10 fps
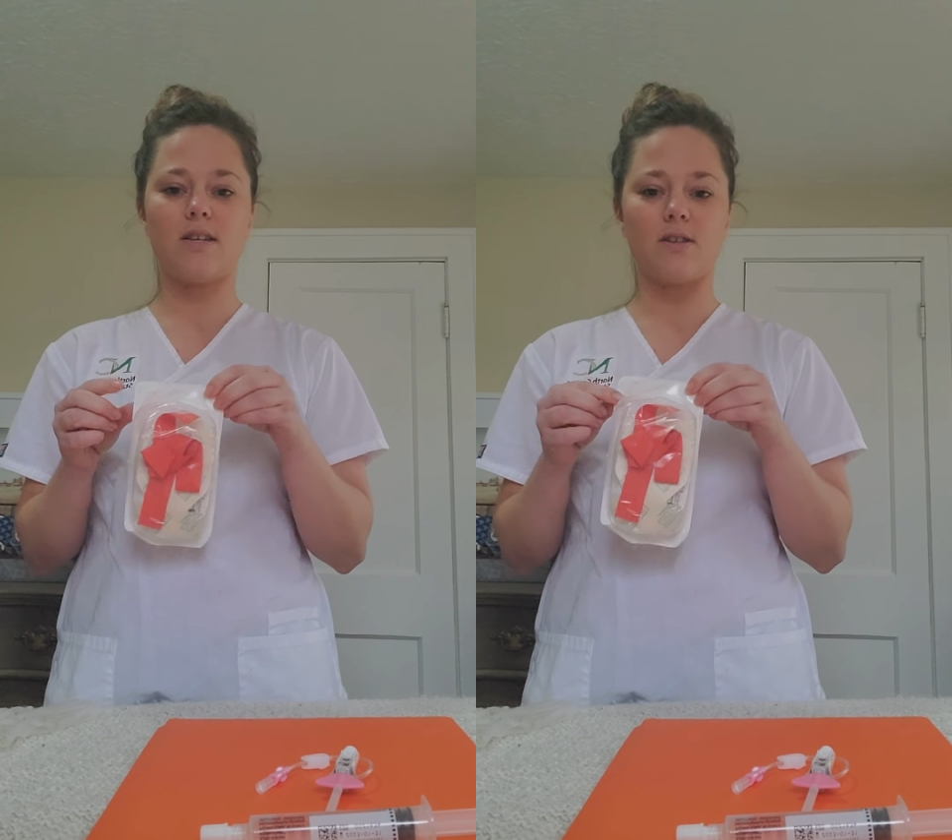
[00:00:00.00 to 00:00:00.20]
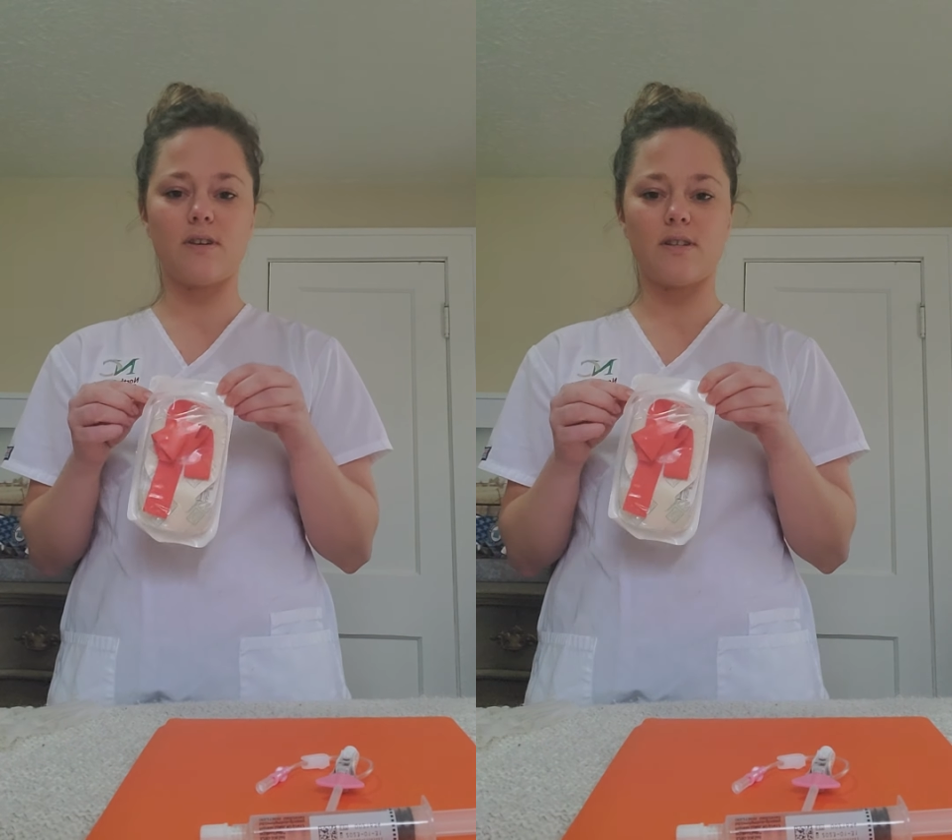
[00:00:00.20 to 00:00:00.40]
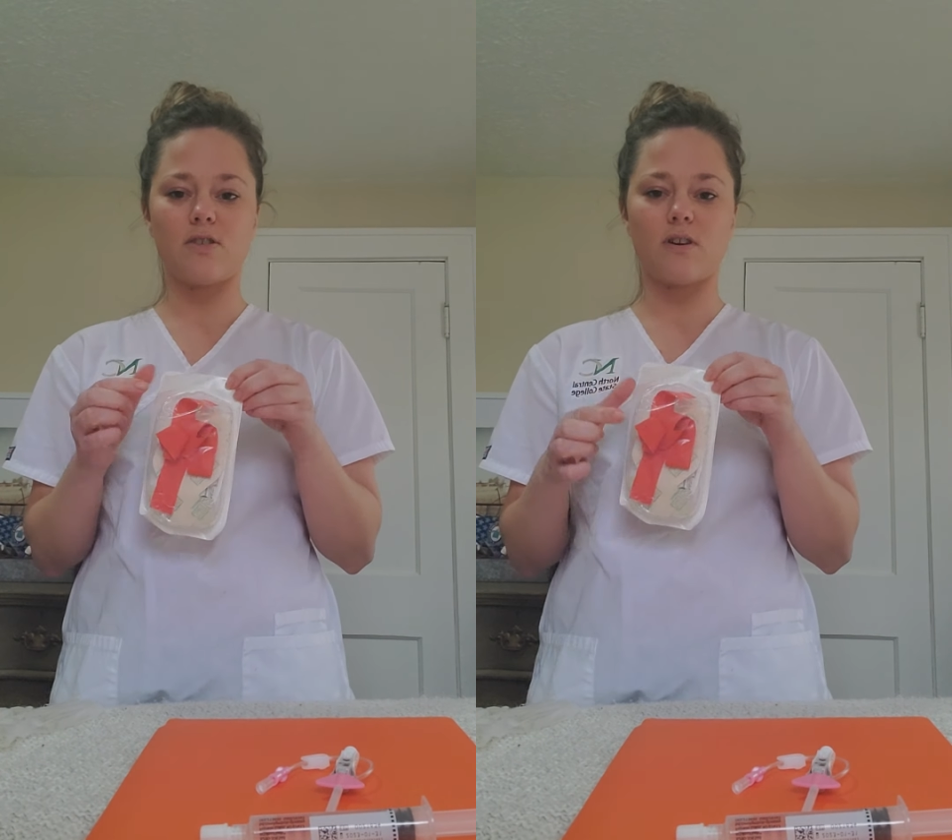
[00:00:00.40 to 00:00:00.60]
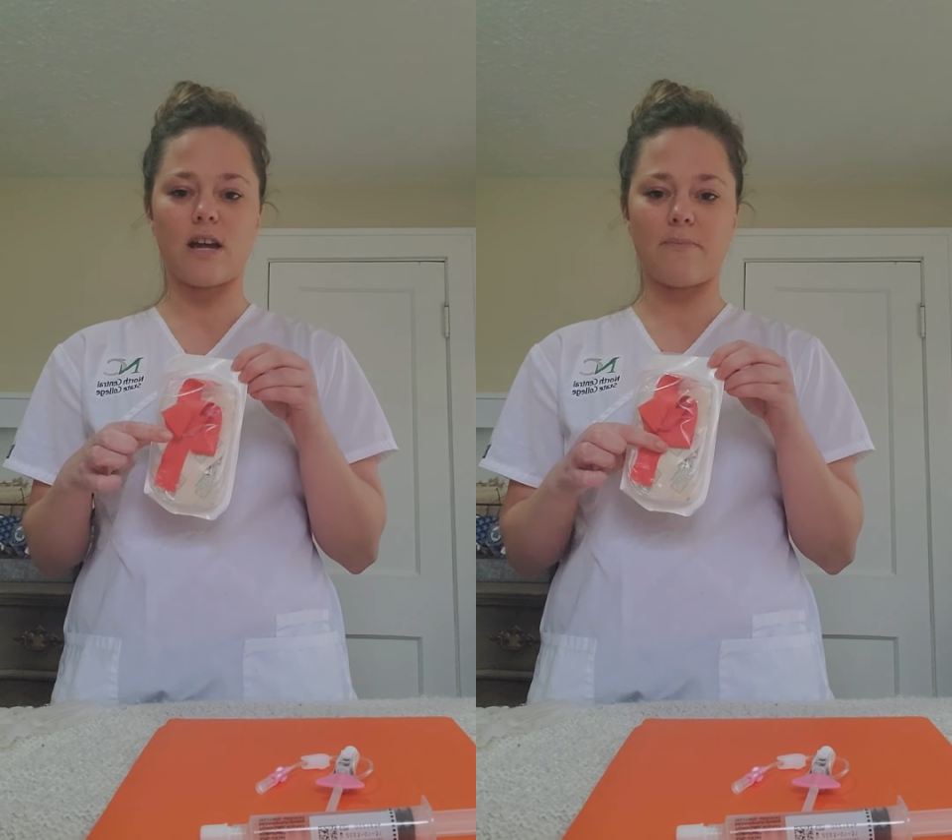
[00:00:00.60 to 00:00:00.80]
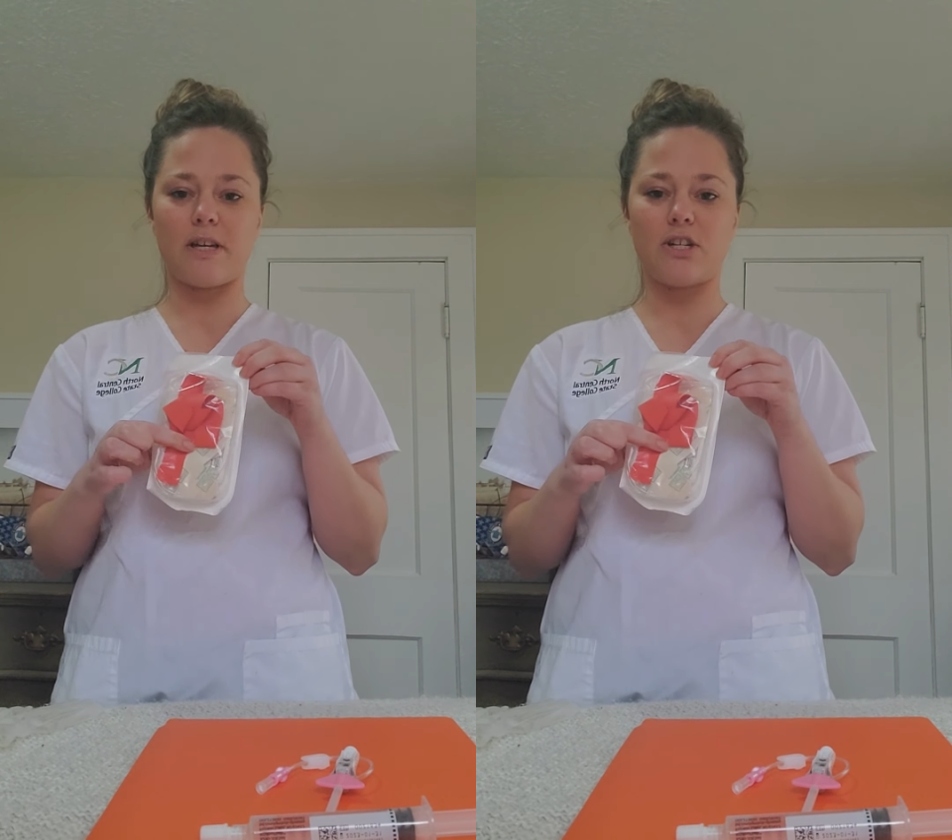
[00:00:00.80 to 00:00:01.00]
So this is going to
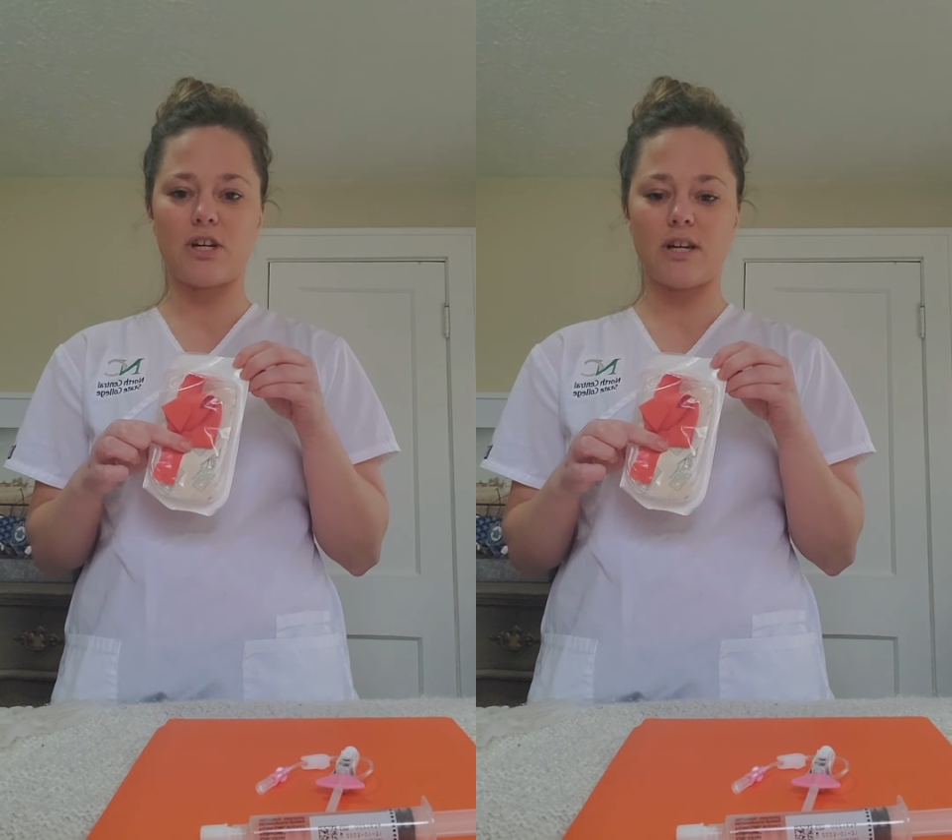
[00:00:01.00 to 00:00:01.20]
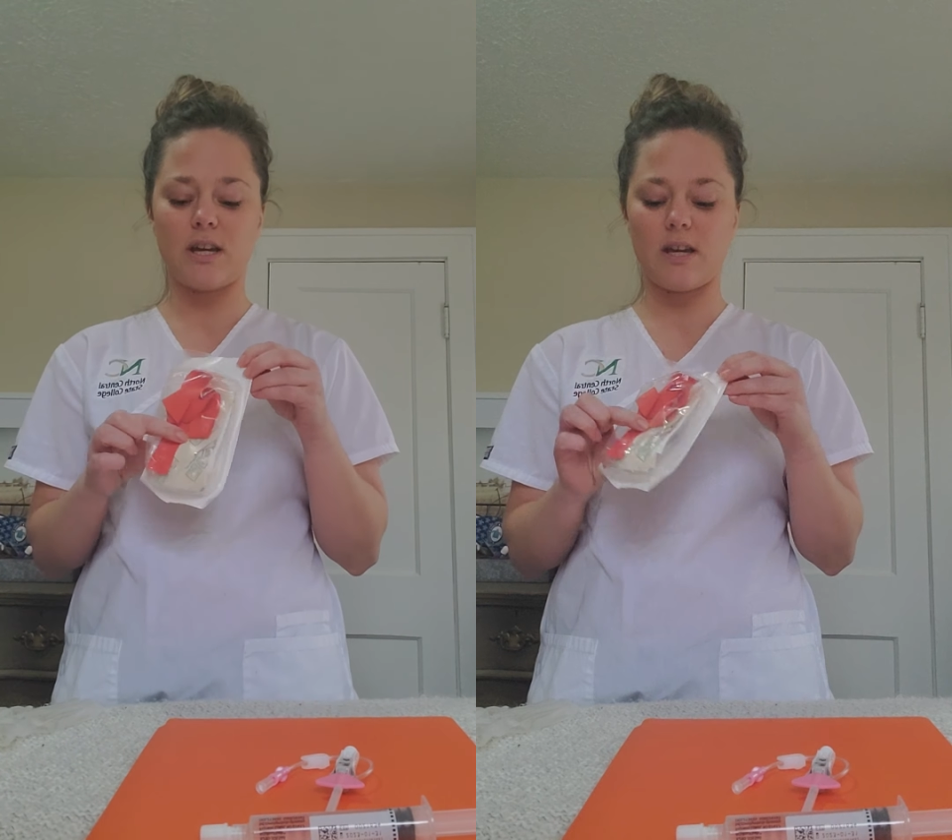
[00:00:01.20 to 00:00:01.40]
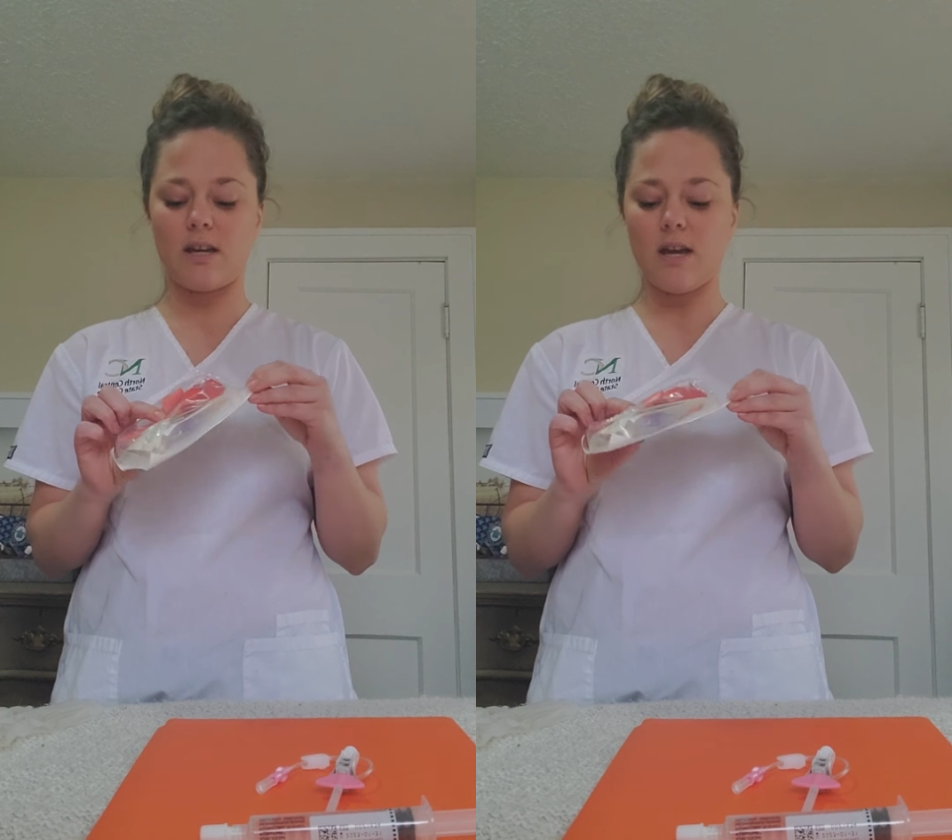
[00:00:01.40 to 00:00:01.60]
have my Trinigate.